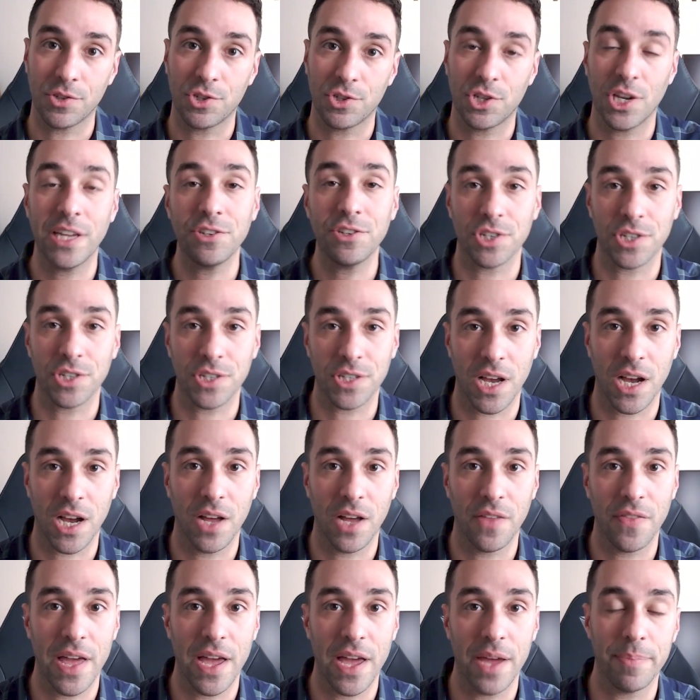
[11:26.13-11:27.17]
changes
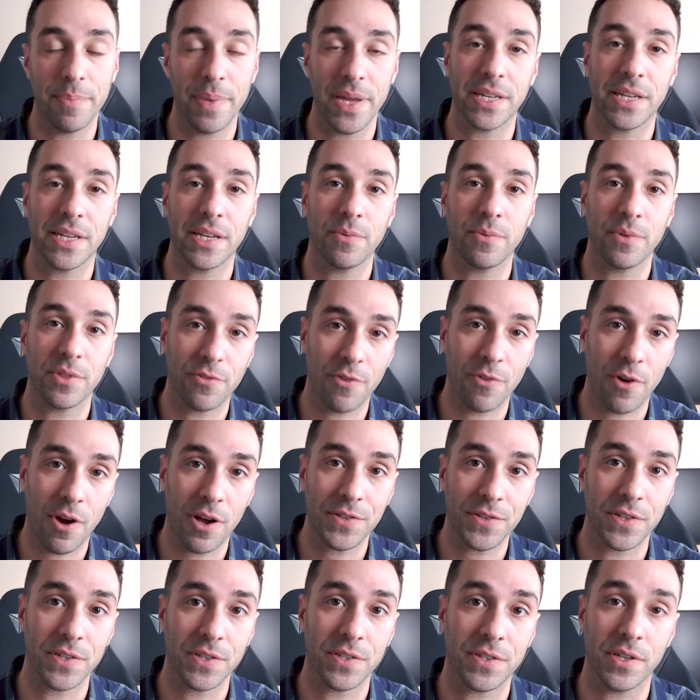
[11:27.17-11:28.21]
on that banking withdrawal
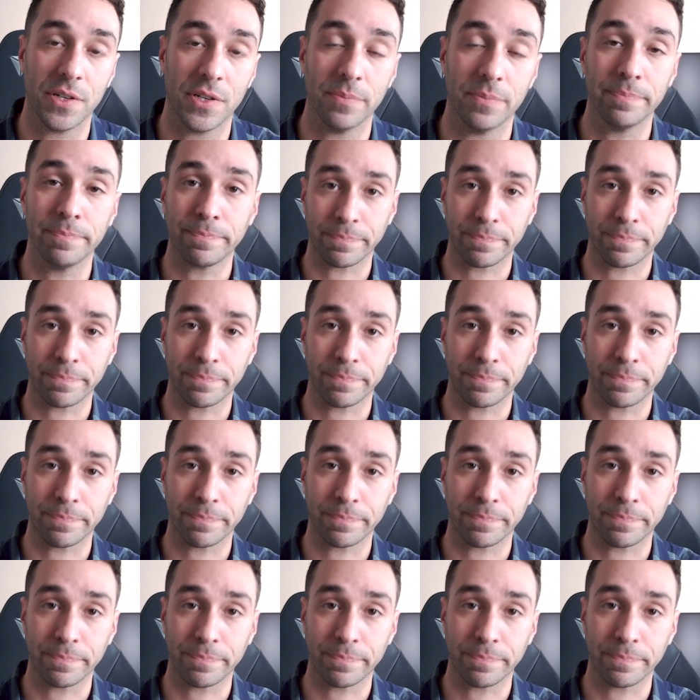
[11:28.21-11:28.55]
system.